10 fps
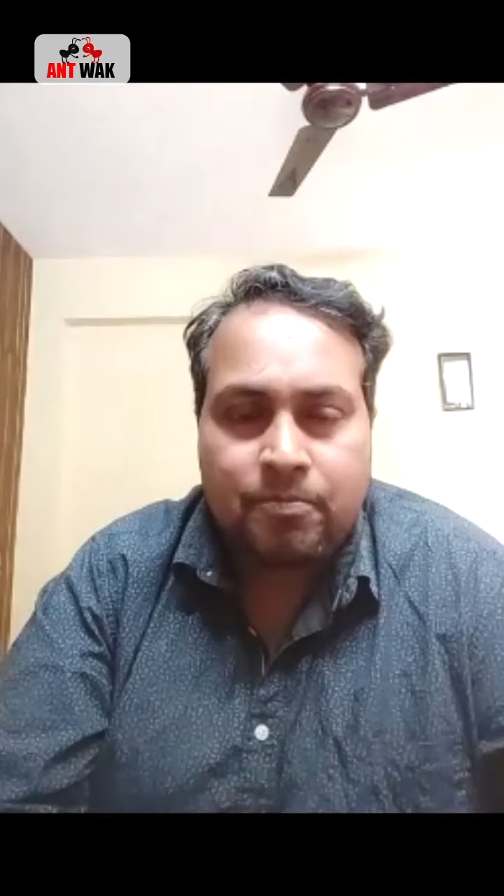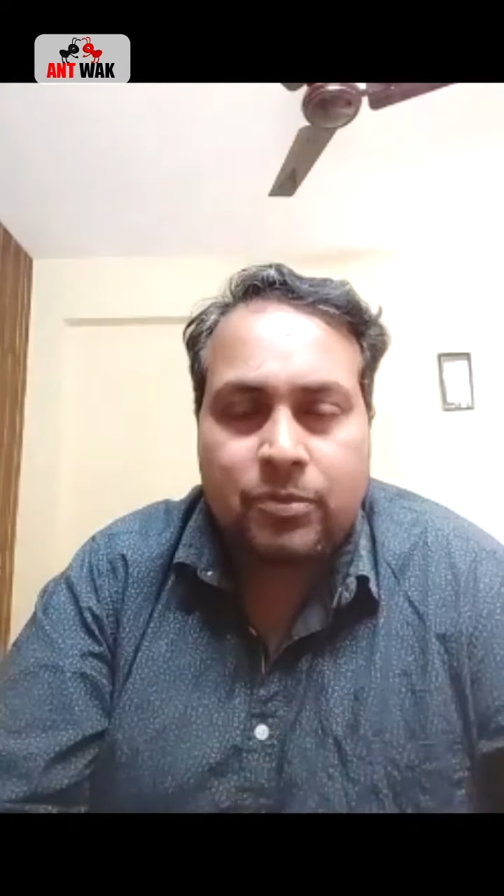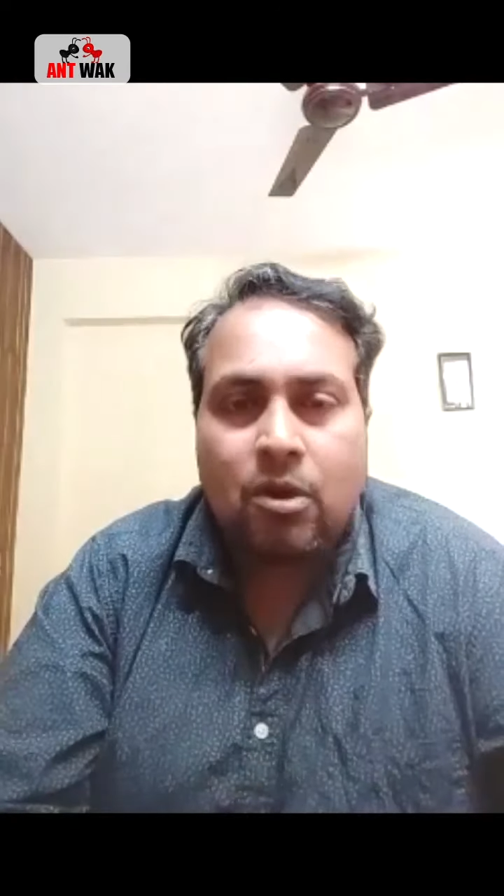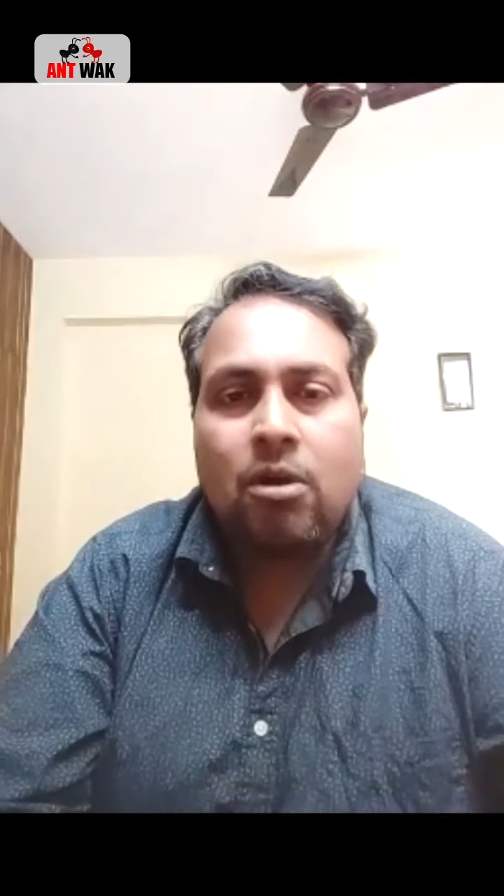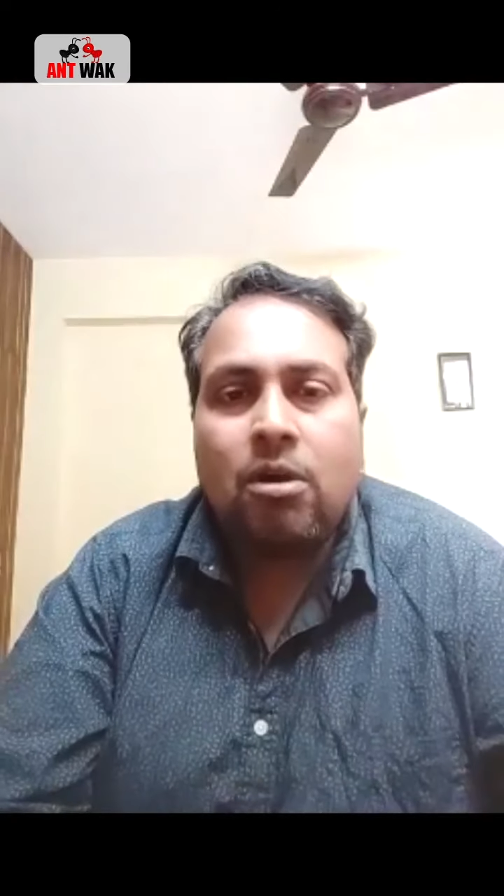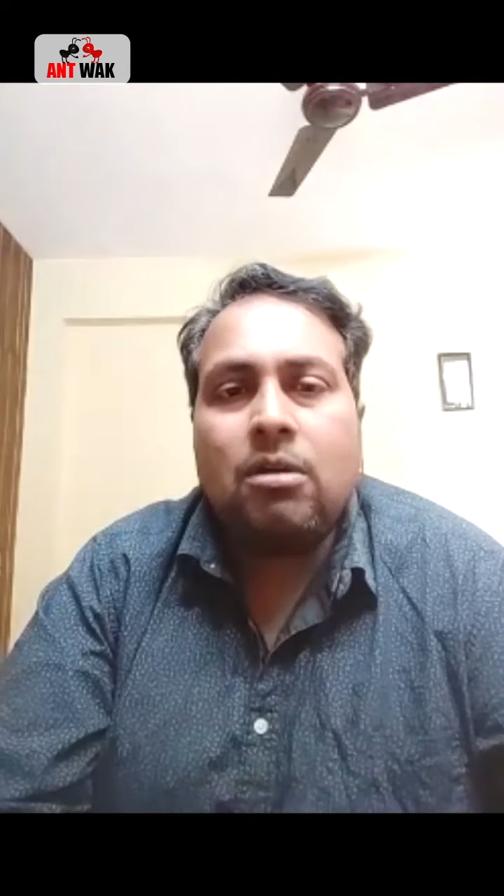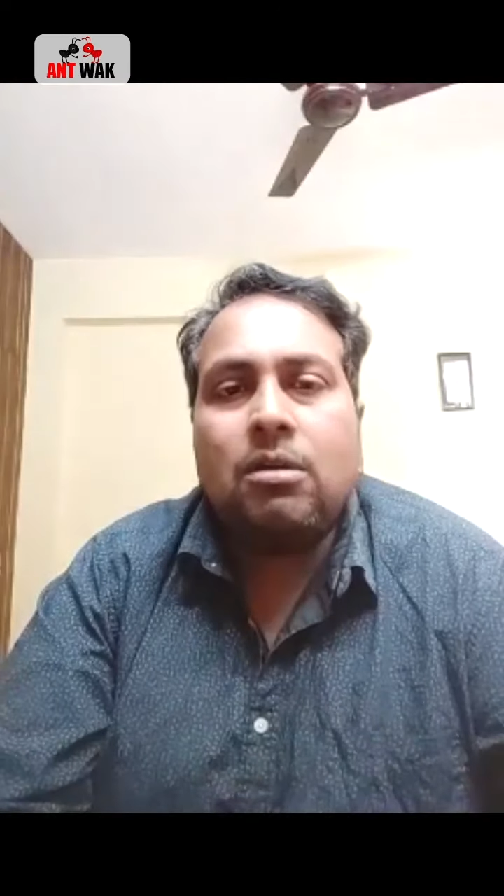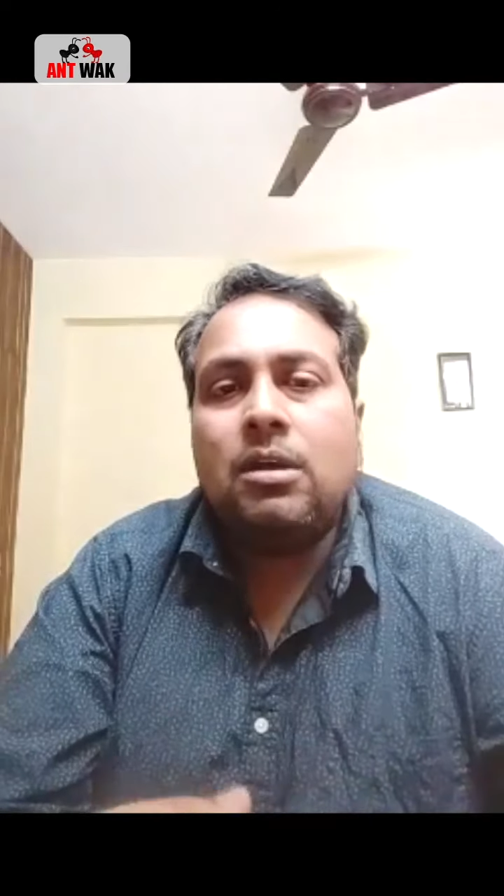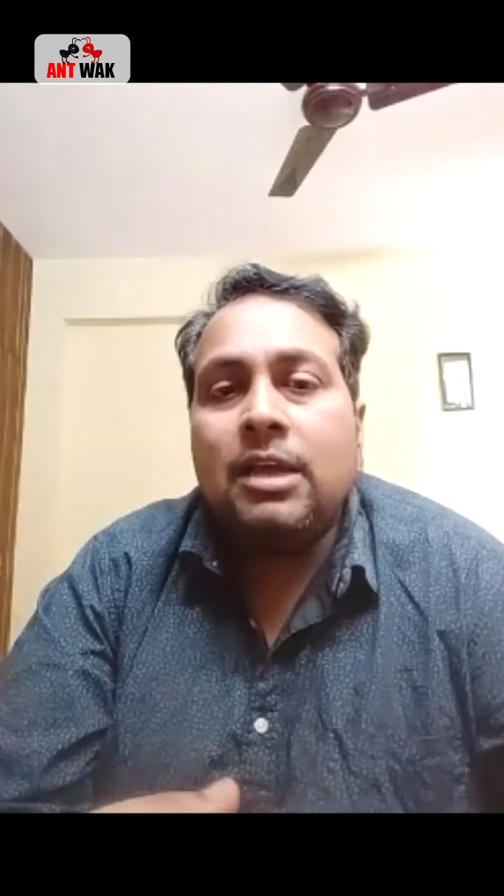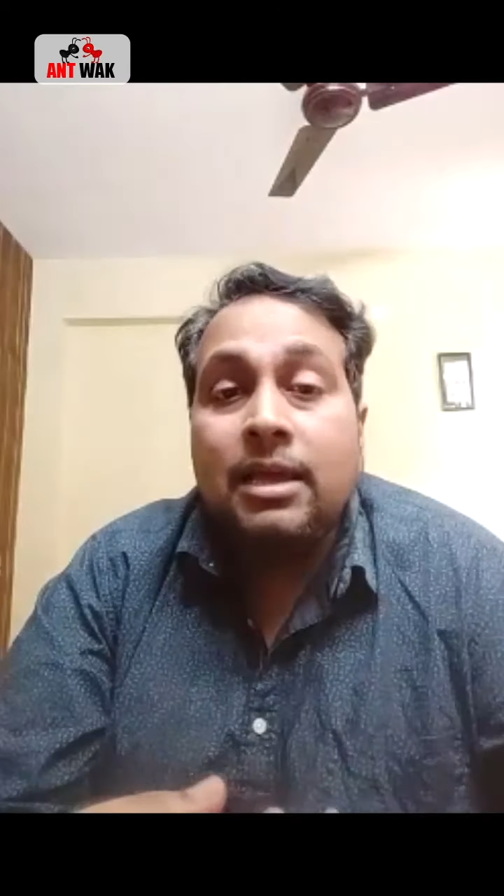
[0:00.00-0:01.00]
or
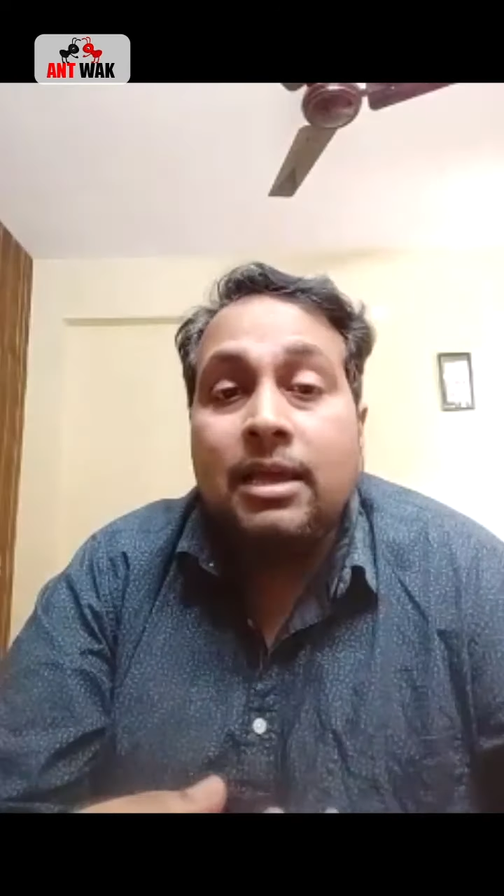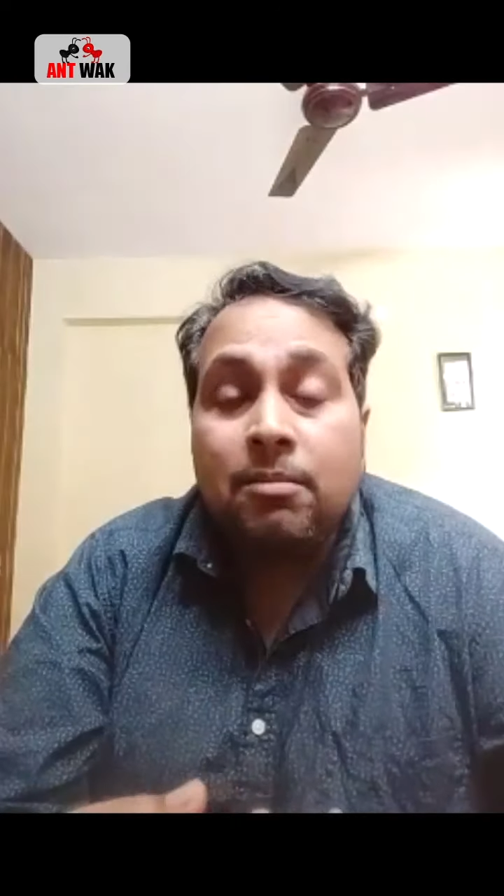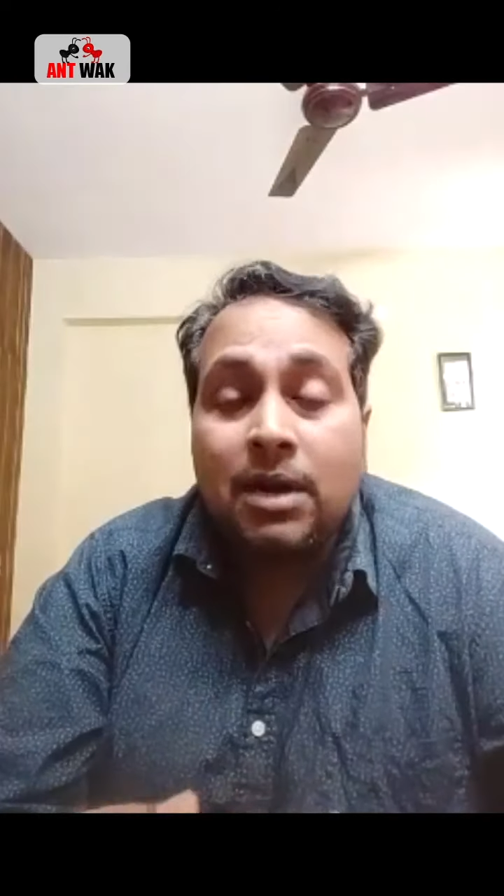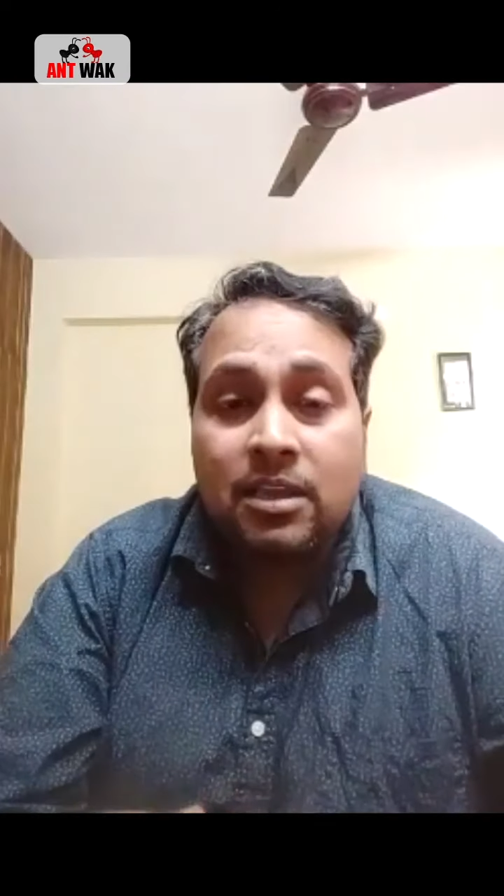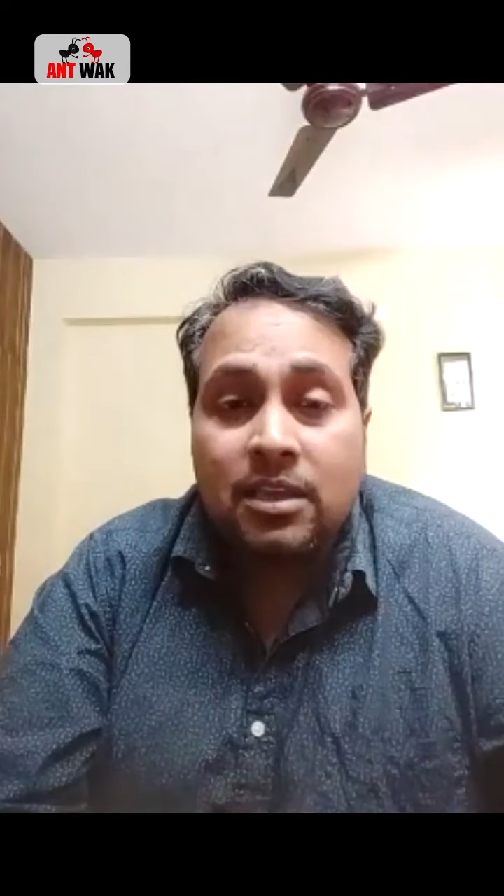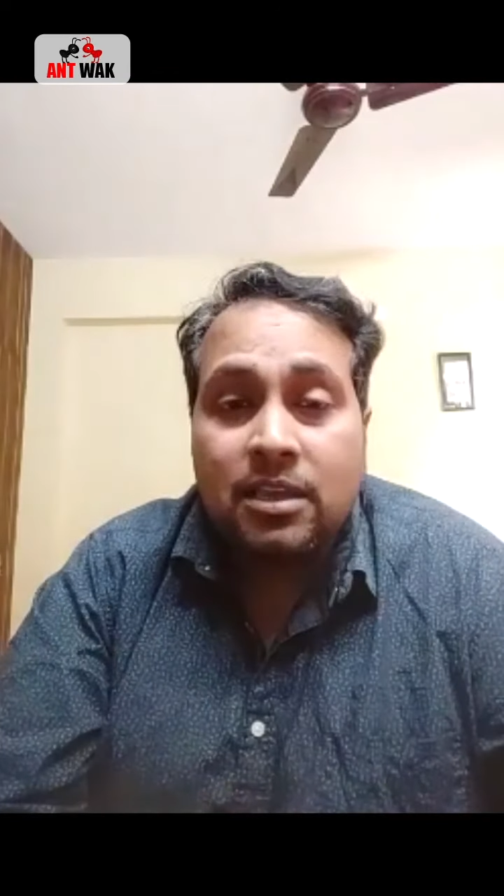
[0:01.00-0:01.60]
but if